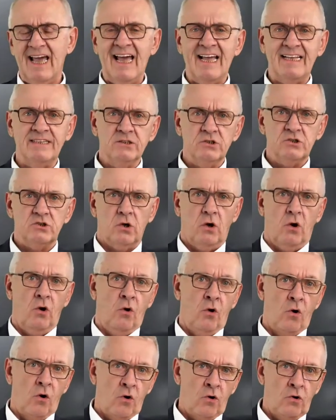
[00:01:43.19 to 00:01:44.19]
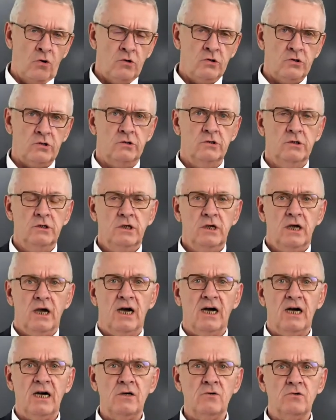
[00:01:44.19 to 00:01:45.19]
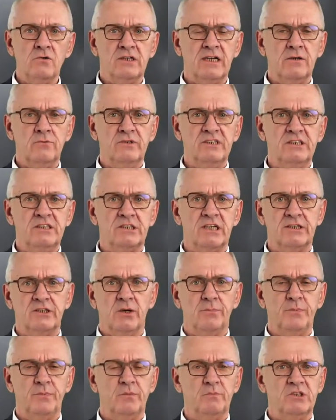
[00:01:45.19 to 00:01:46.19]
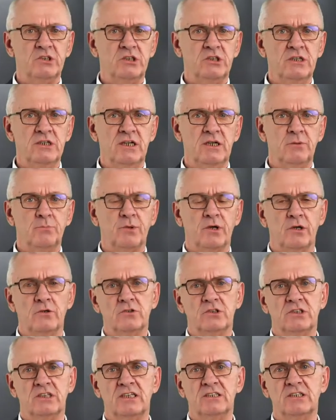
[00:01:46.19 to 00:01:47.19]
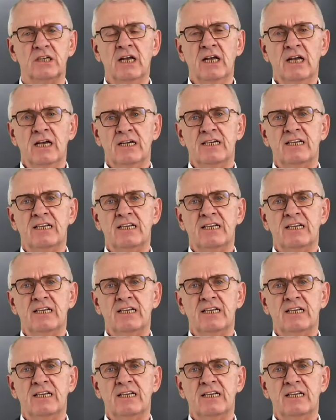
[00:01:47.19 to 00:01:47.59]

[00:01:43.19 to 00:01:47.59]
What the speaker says: and or how can we set up a machining process